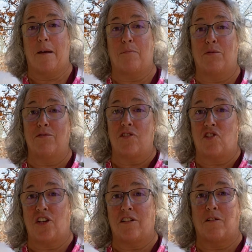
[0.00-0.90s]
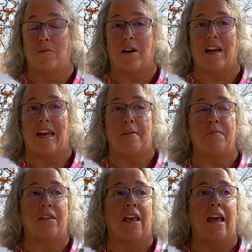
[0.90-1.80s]
I pulled the chair away,
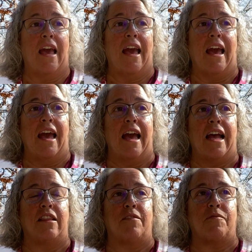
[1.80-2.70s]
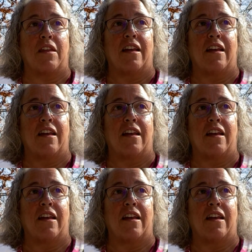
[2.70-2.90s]
and